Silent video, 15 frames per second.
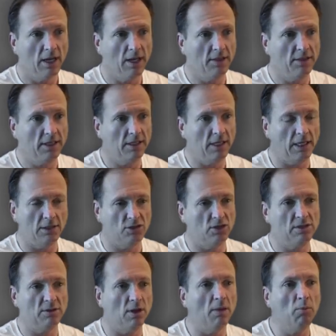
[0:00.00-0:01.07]
then it's
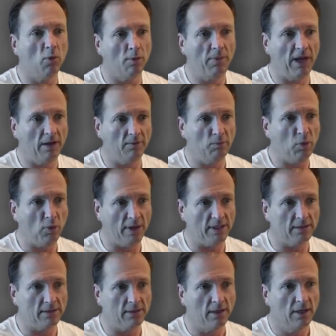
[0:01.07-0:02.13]
just more pain
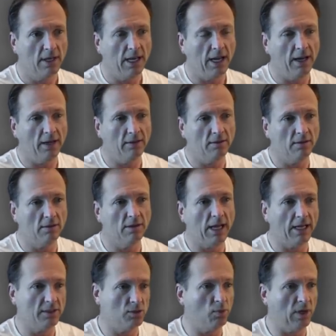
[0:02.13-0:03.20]
points. And
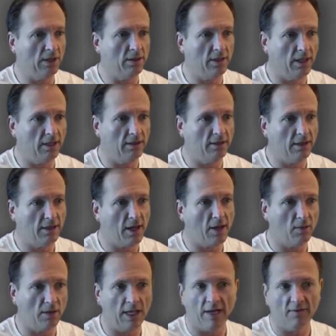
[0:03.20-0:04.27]
that's one thing that
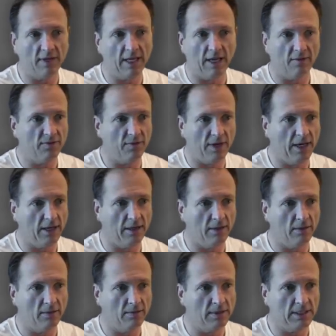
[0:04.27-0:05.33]
I will advocate for
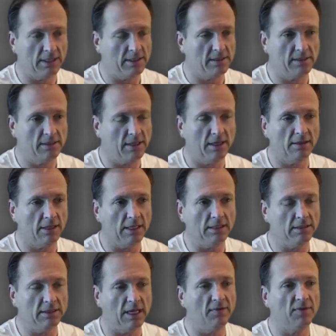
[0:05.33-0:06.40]
AOD, is that
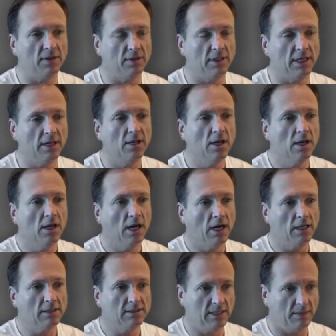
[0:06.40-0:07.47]
it definitely
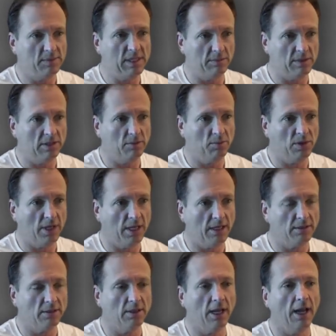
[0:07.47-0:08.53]
steps up to the
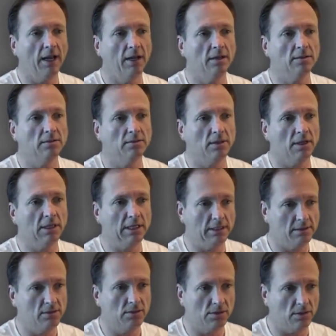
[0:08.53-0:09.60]
plate and
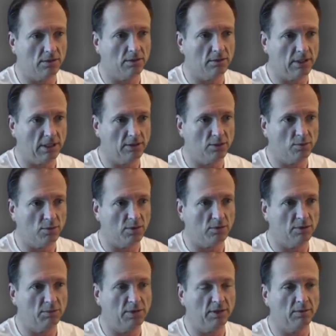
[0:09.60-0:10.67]
listens to their customer
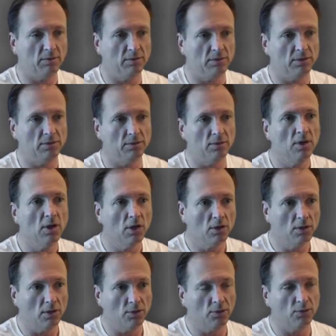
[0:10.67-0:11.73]
to be able to
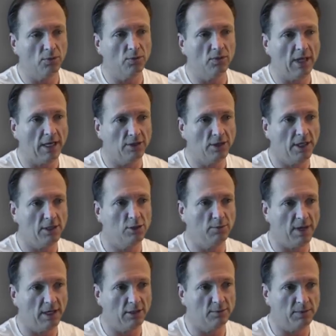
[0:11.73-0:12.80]
go through that change
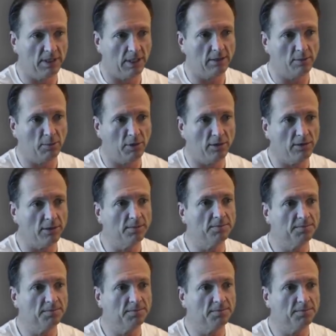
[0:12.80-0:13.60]
management as a partner.